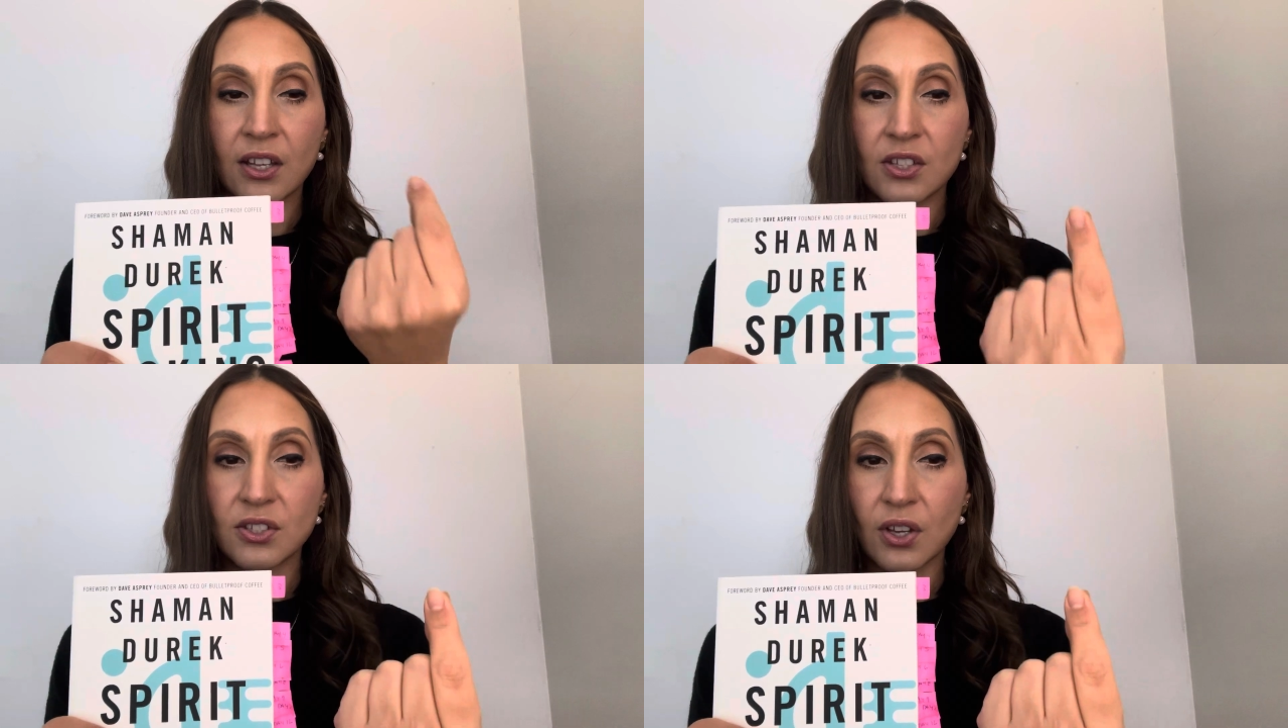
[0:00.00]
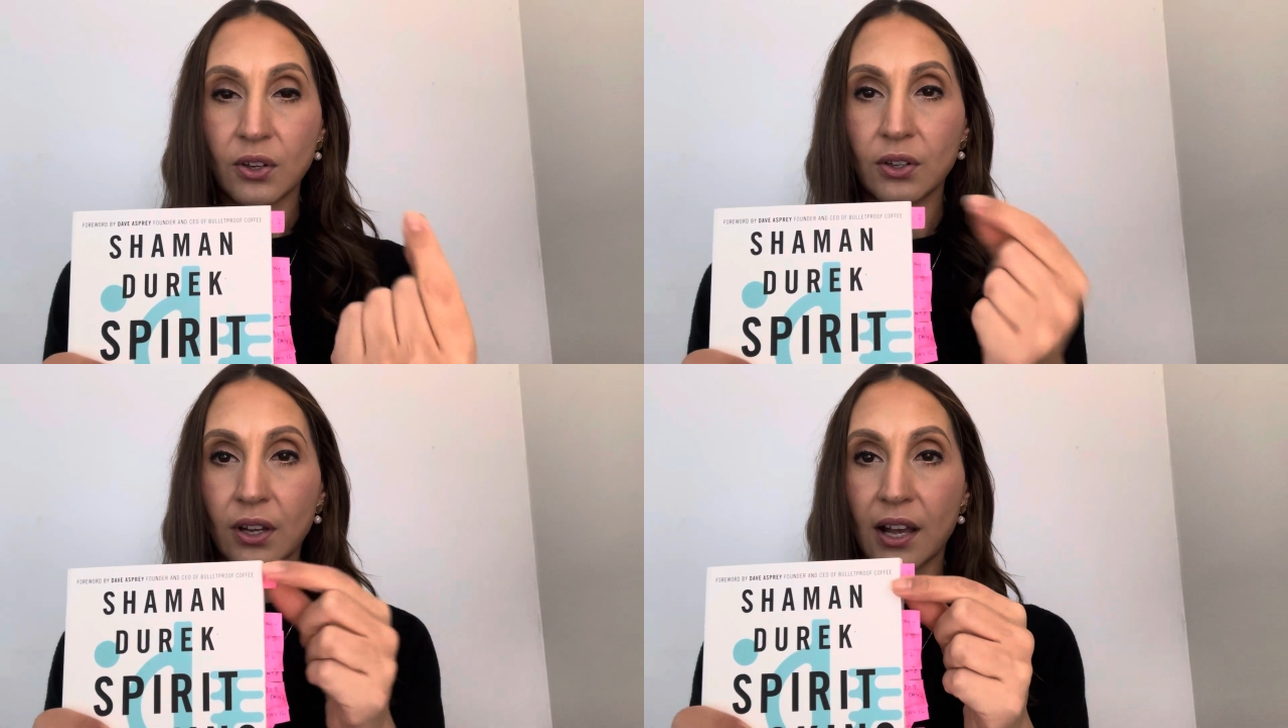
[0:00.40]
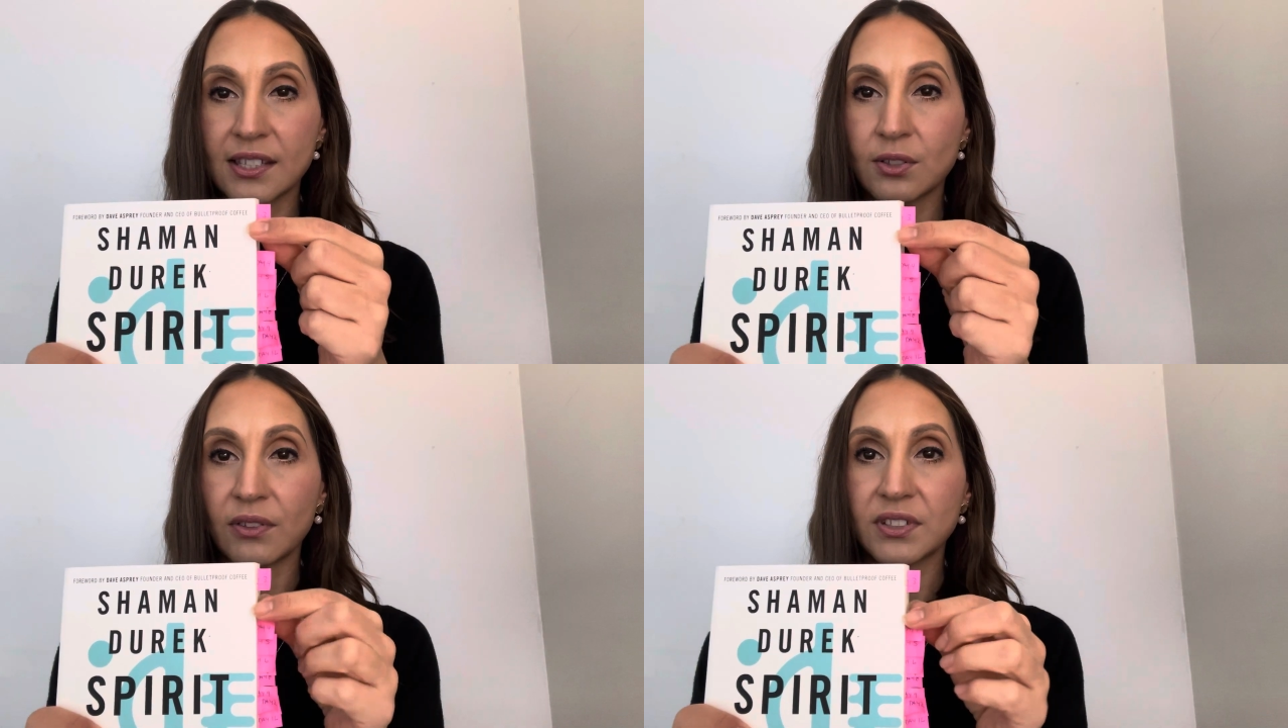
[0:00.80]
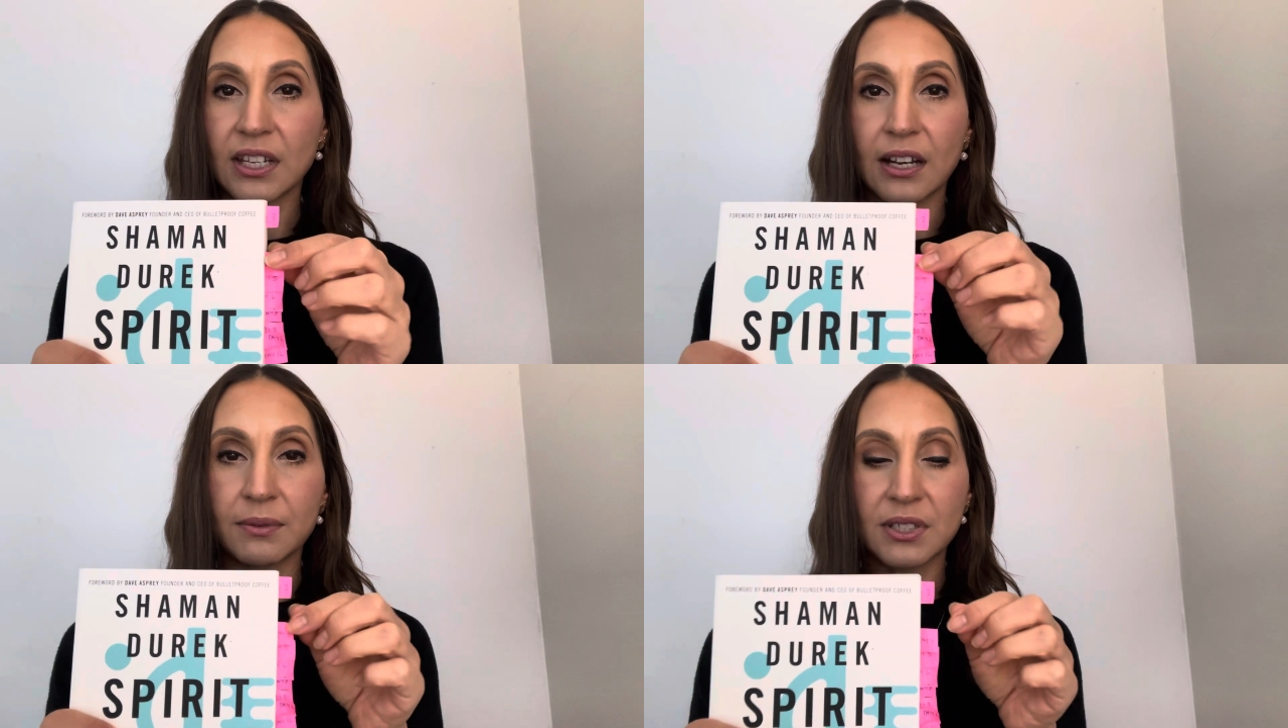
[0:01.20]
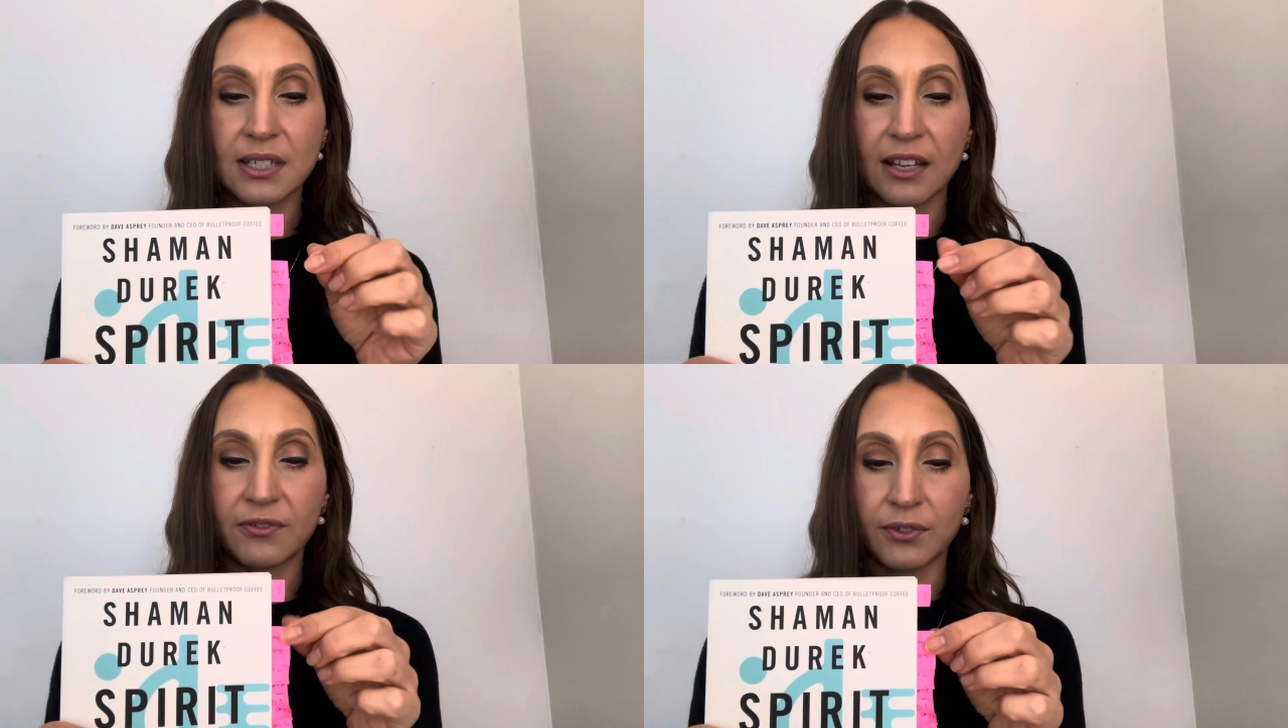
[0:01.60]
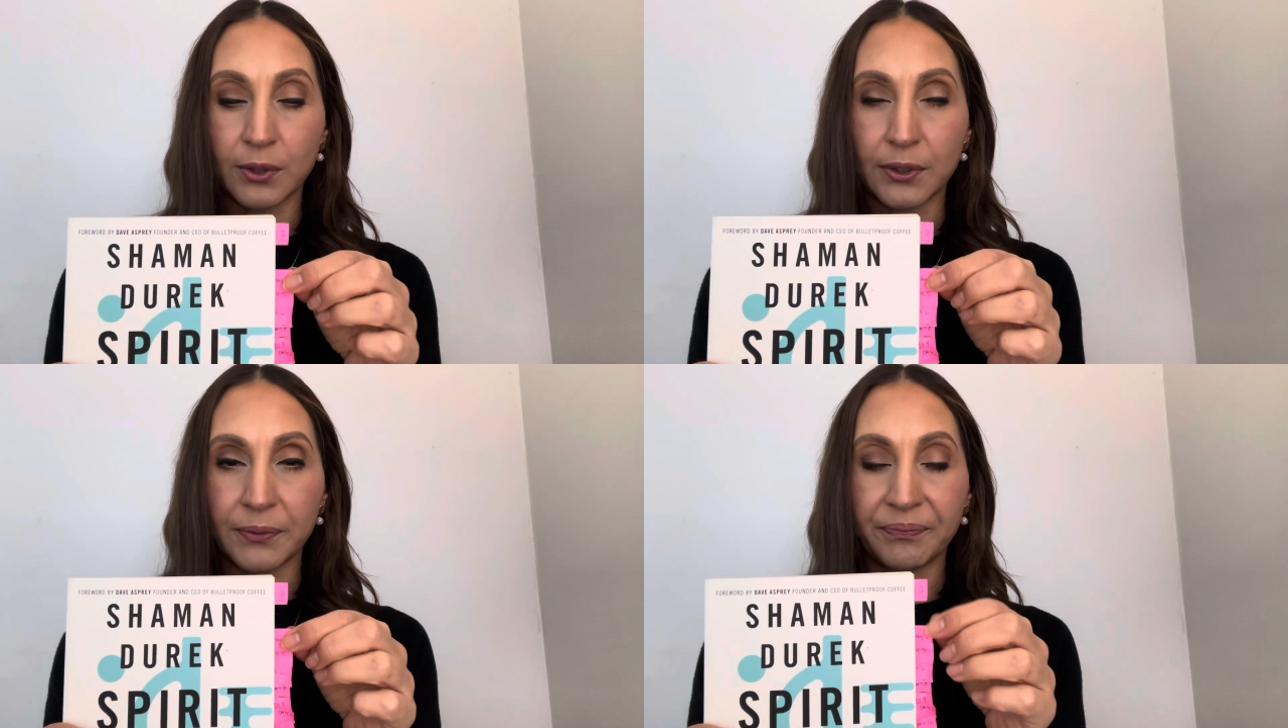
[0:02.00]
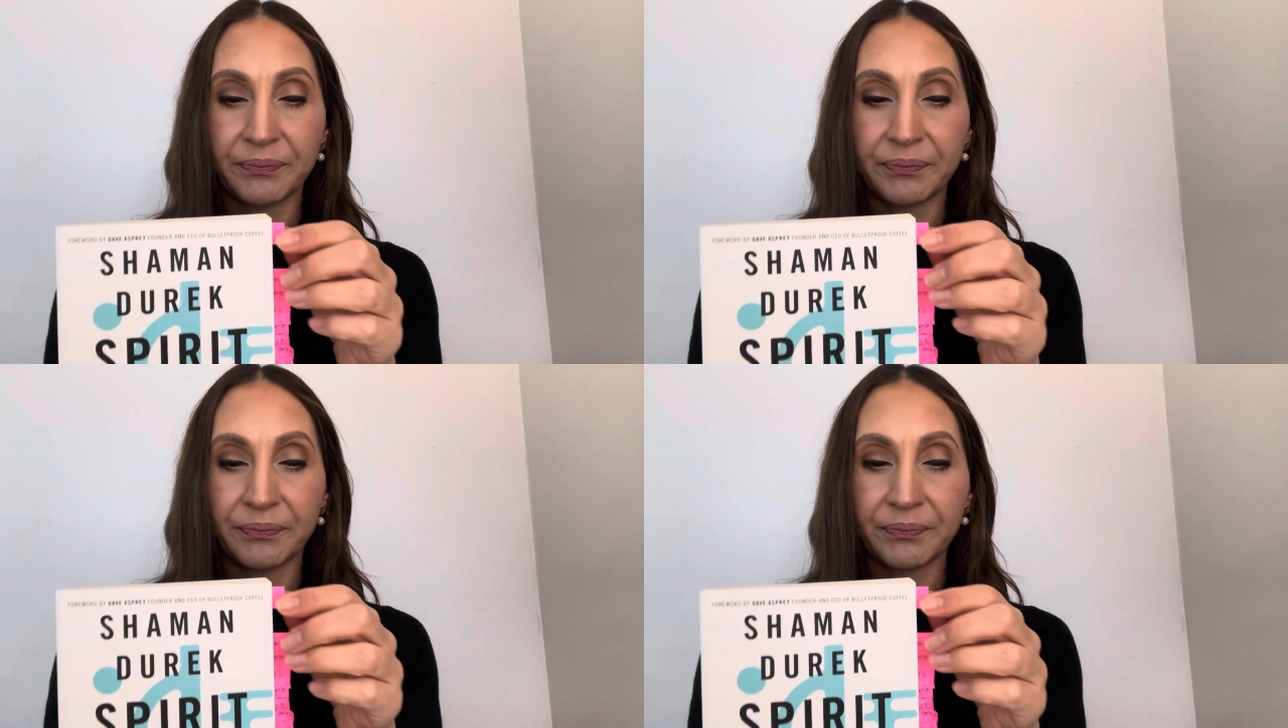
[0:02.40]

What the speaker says: So I still have to get up to day 4.